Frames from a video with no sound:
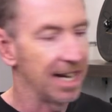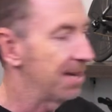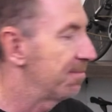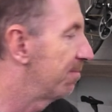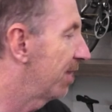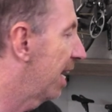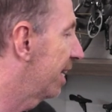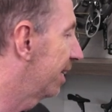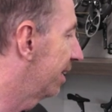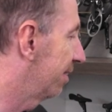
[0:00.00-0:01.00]

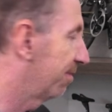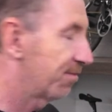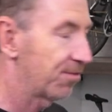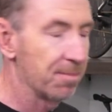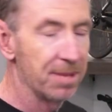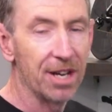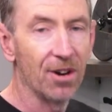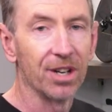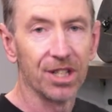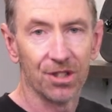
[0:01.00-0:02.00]
And from then
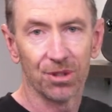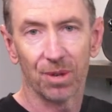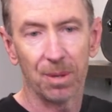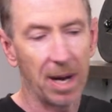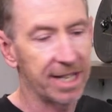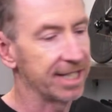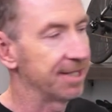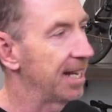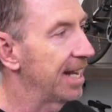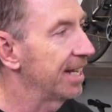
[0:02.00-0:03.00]
on, it's just
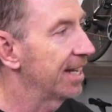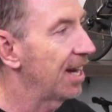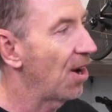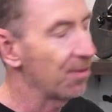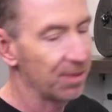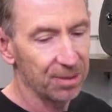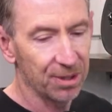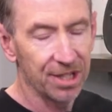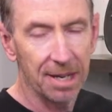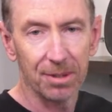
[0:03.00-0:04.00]
re-waxing, and hopefully we
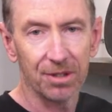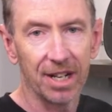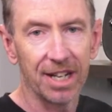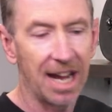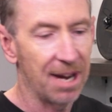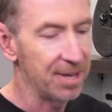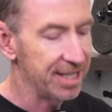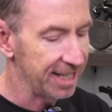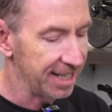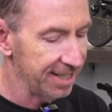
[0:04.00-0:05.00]
sort of demonstrated how
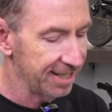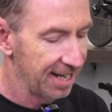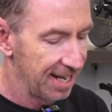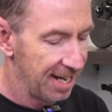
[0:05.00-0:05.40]
easy it is.